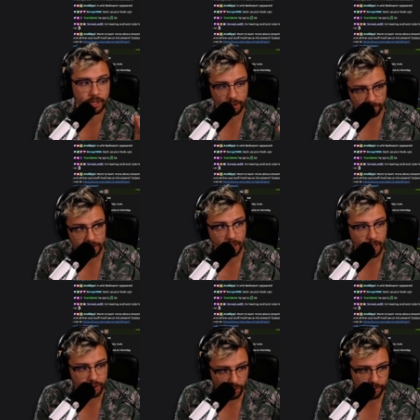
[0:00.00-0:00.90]
There's obviously
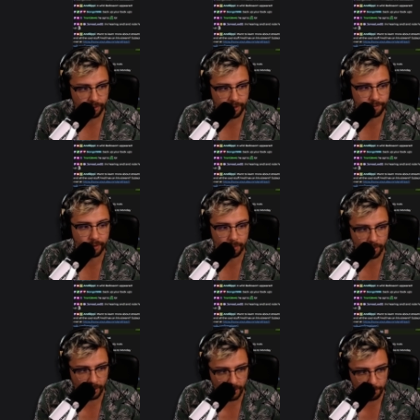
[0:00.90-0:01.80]
a ton of different
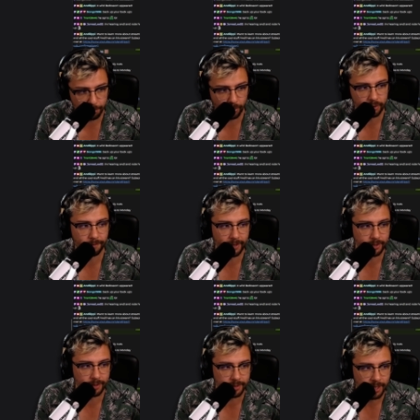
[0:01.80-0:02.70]
bug
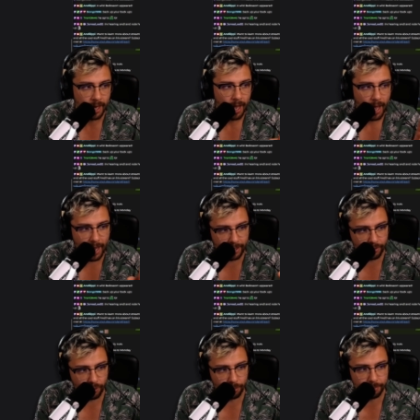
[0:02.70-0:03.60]
fixes and
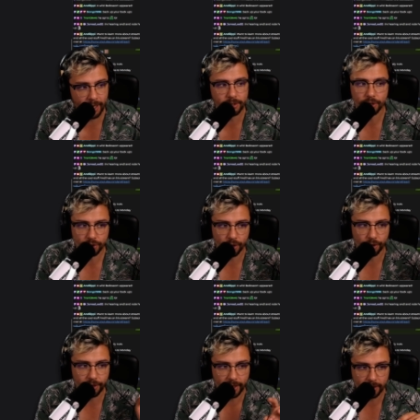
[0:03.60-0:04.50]
updates to
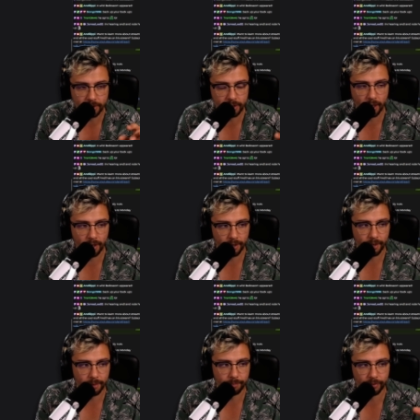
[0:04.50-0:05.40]
certain things
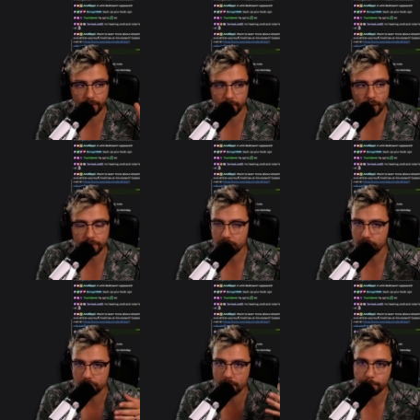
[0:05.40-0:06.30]
that obviously
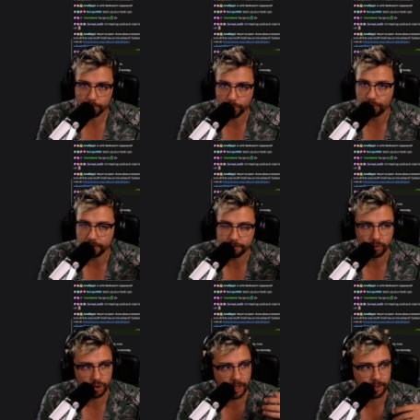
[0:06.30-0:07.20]
just improve the
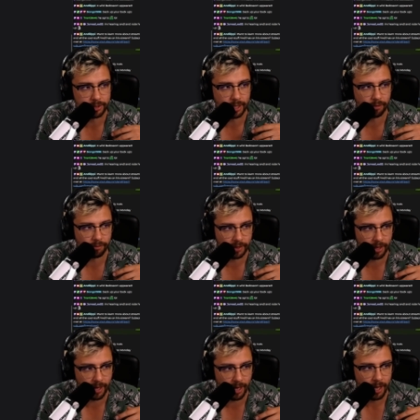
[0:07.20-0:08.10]
functionality and everything
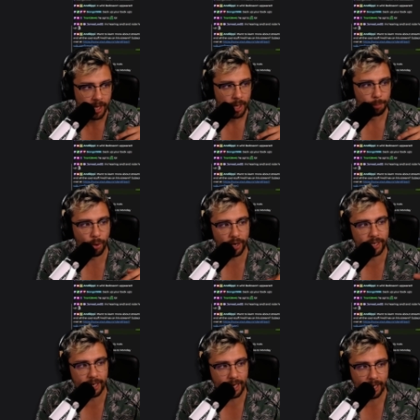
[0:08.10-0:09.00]
like that. But
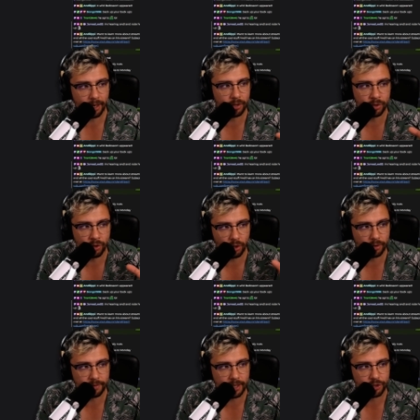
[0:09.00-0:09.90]
in here, none
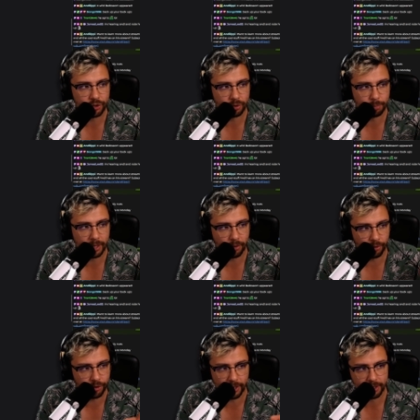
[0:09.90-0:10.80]
of this should be
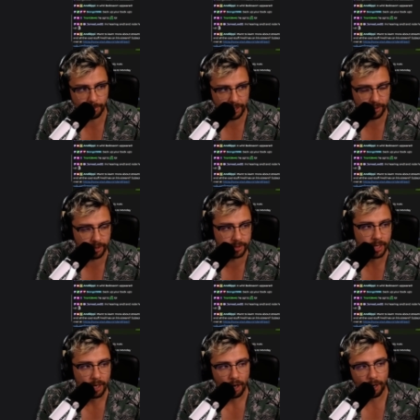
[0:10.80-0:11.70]
underestimated.
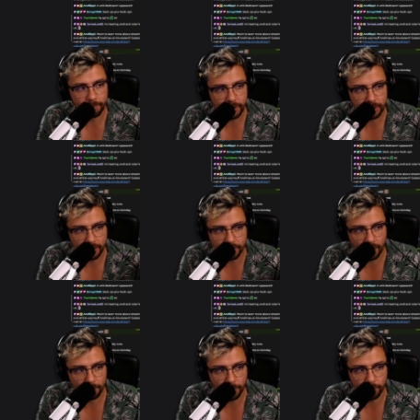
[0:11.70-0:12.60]
Obviously,
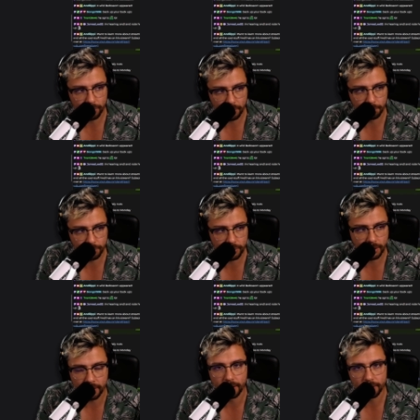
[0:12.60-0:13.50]
dark mode comes
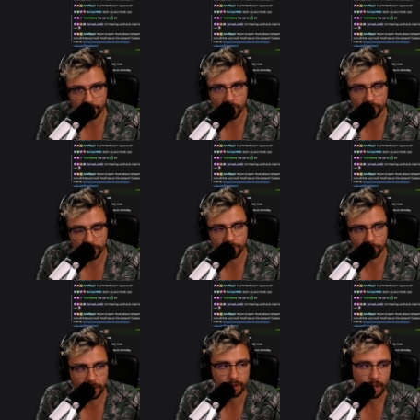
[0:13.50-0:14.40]
in this version as
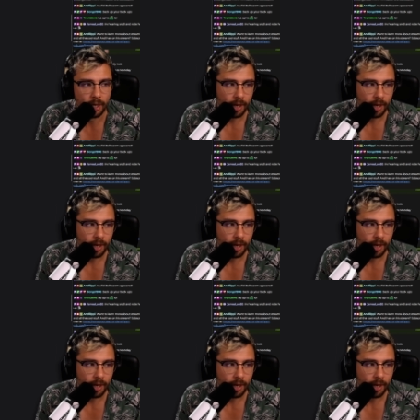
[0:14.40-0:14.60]
well,